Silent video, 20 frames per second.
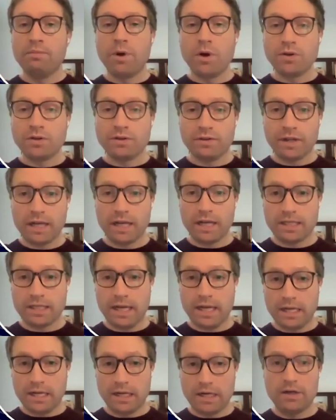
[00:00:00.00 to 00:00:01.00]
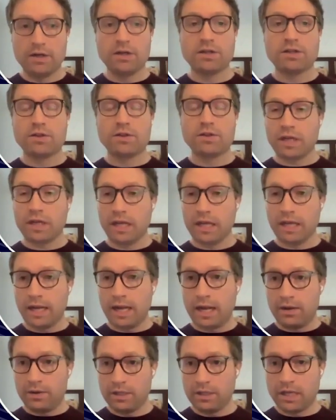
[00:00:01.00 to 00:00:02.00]
most of the last 10 years looking at
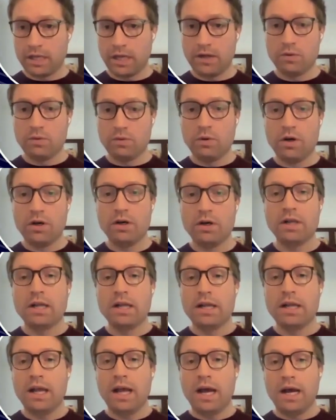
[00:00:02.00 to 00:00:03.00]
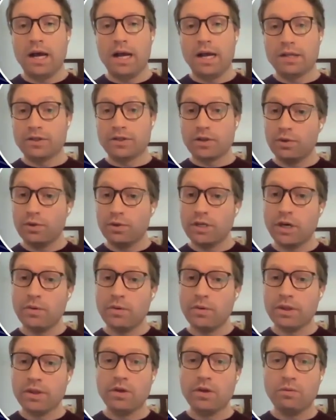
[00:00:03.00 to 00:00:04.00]
how to scale qual. And so we'll share
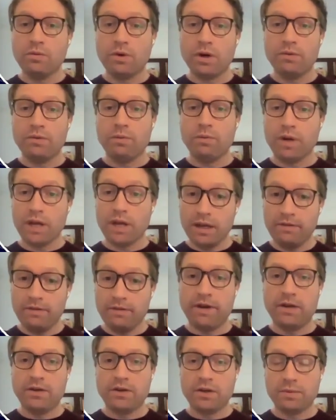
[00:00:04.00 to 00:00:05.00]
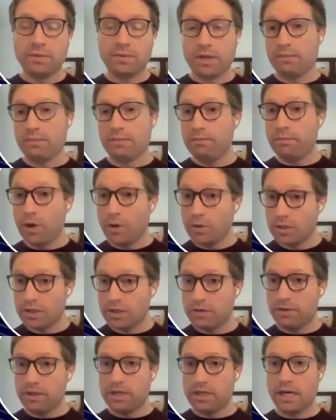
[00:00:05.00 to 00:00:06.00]
with you what we have found to be most
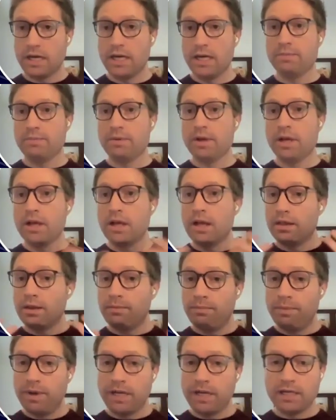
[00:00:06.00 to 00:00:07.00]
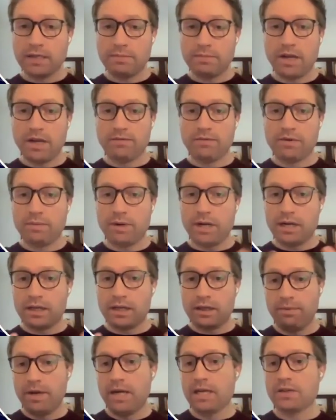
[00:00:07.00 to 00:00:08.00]
of the time the biggest bang for buck,
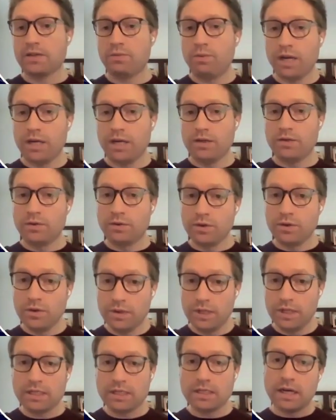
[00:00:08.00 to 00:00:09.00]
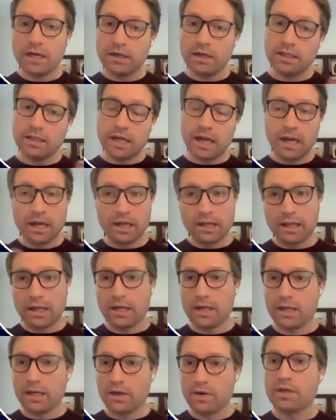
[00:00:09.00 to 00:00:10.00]
the best way to do this, understanding
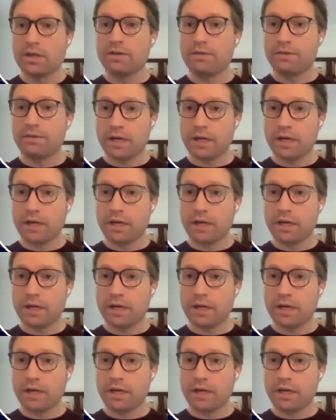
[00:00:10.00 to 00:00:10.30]
that, in